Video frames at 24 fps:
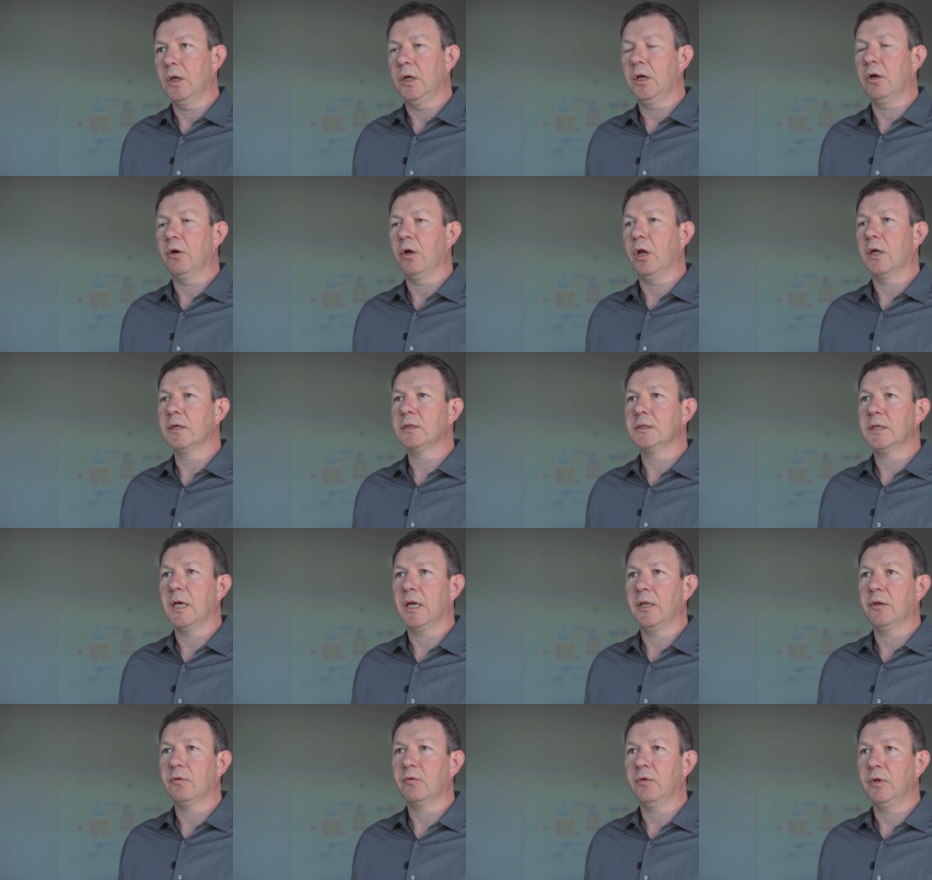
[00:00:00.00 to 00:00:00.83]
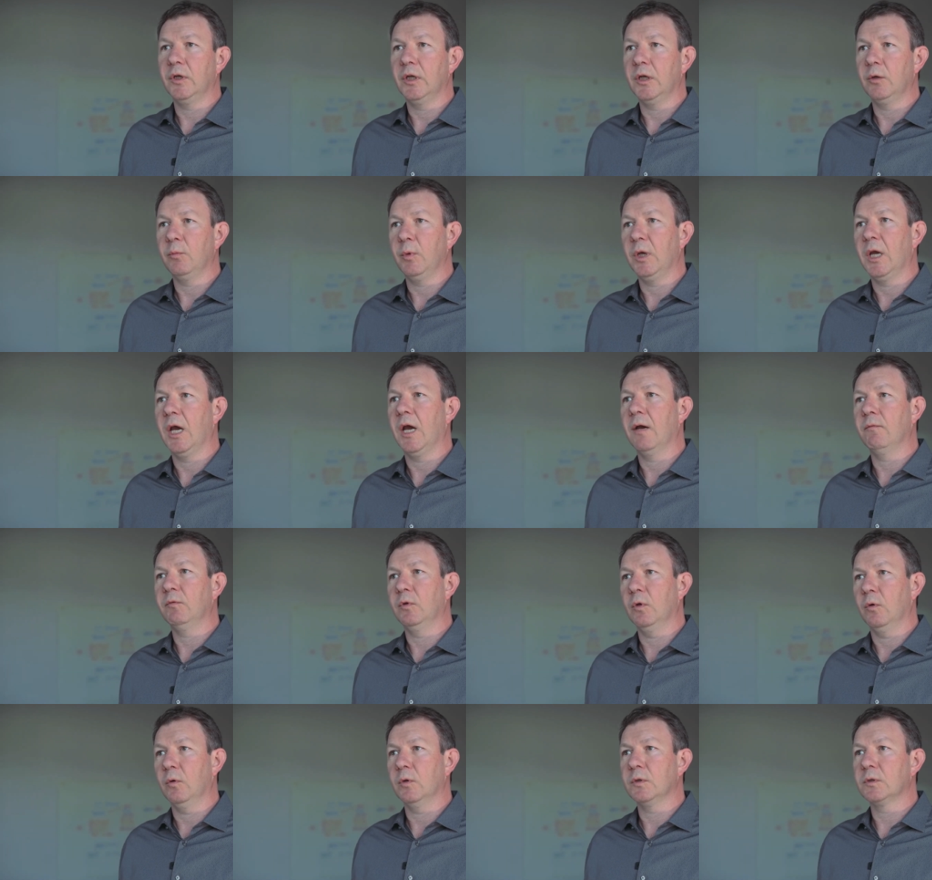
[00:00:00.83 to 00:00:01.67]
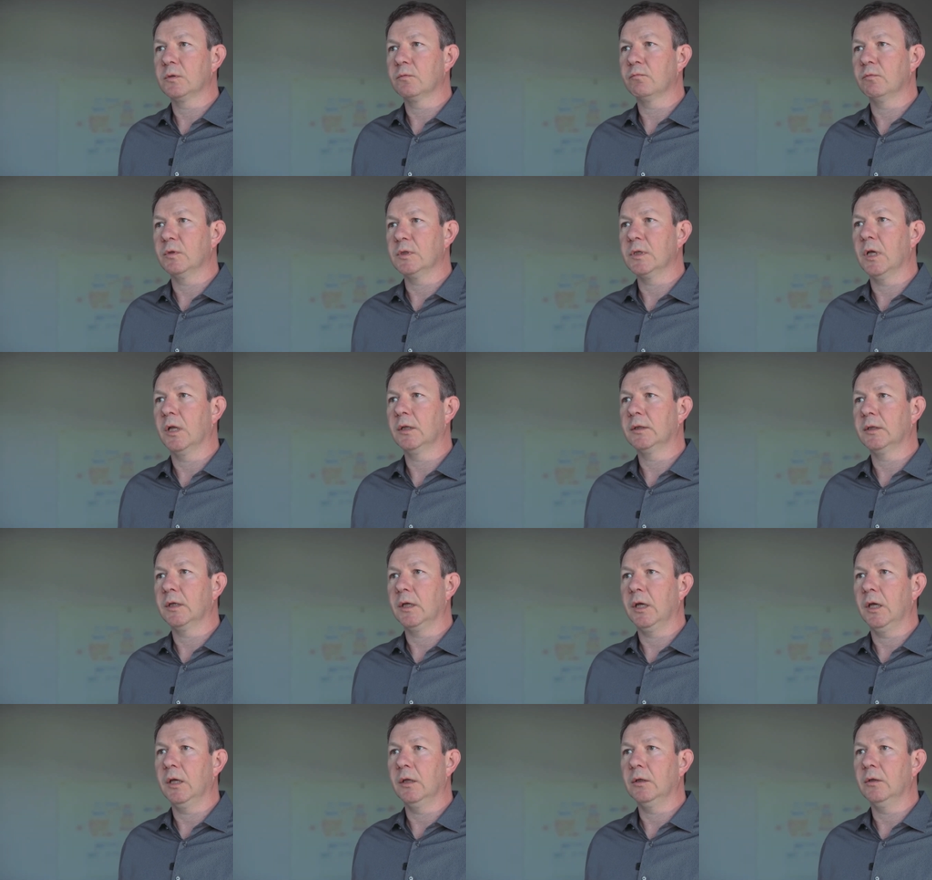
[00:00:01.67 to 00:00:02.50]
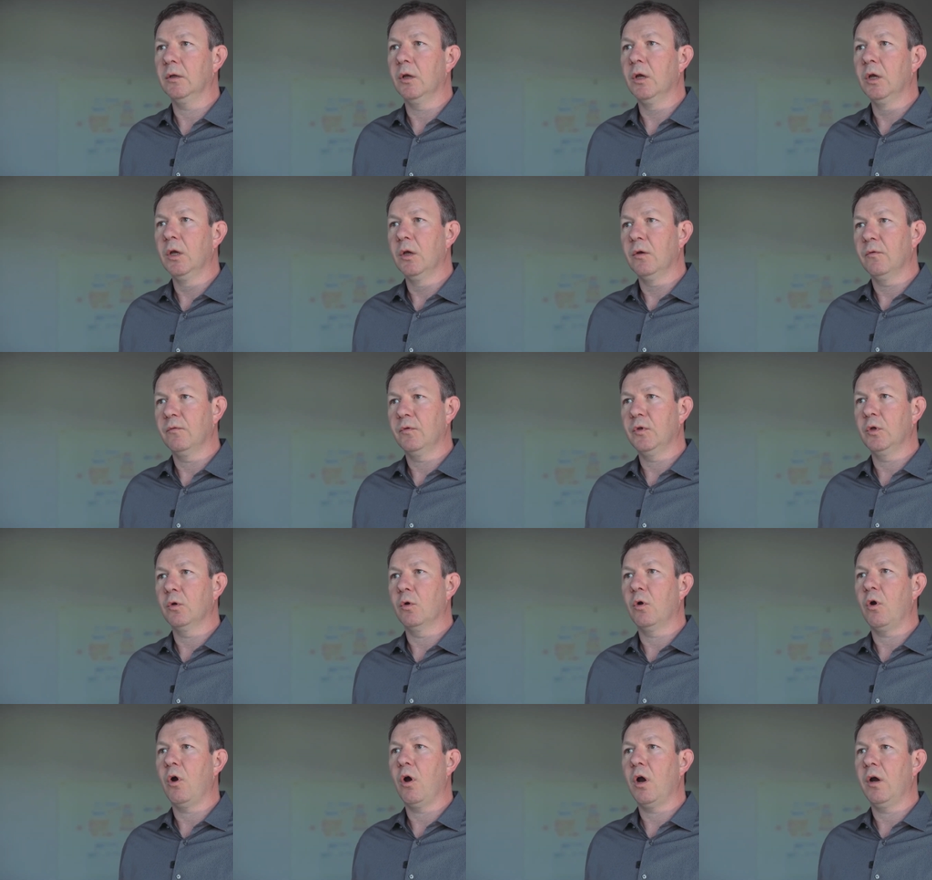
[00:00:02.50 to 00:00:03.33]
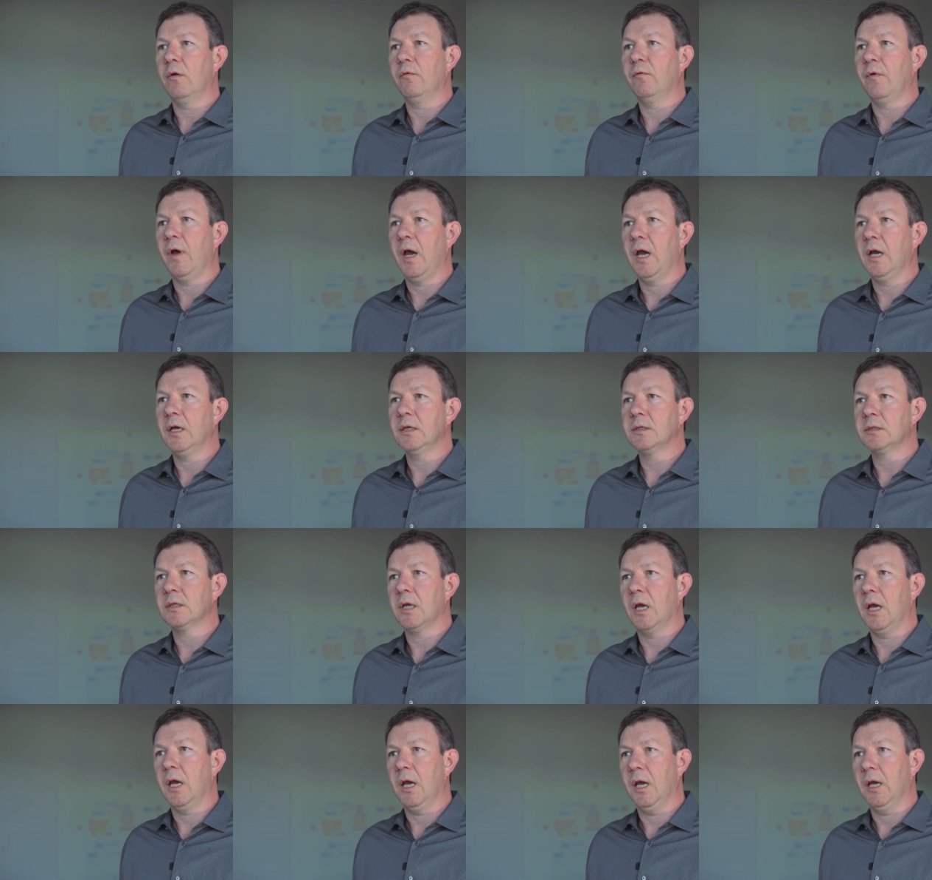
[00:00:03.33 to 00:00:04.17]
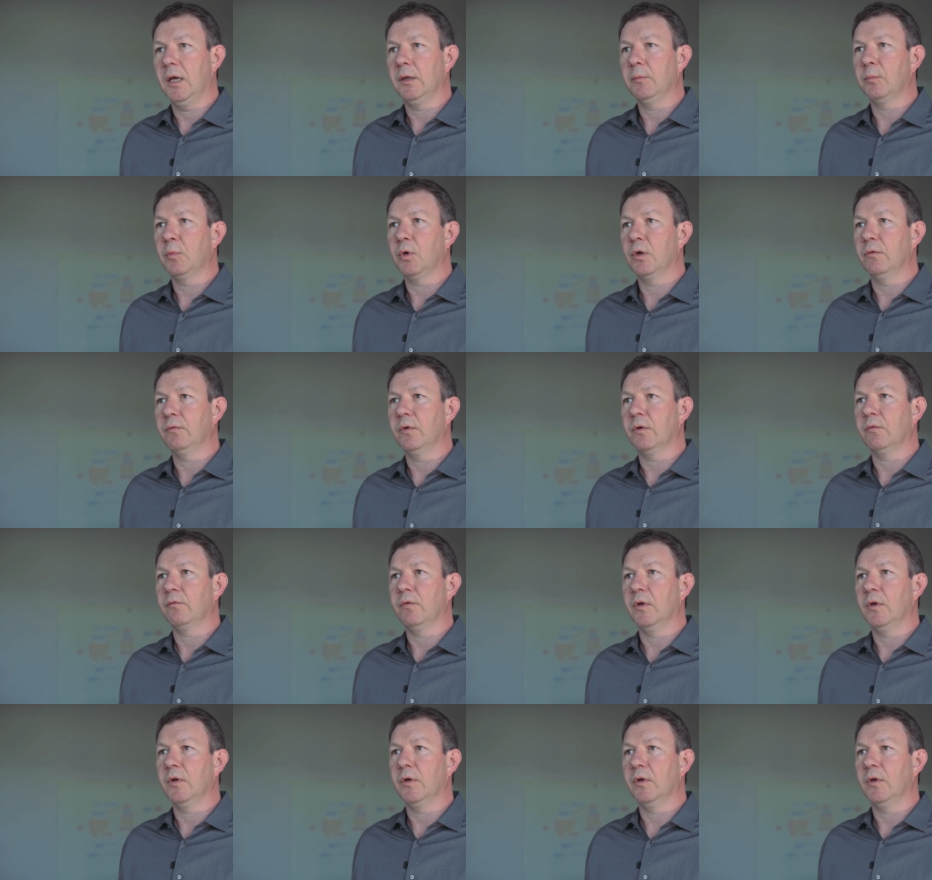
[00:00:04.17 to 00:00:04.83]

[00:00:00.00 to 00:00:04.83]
Here at On-Site 3D, we have those, resulting in fewer RFIs and perfect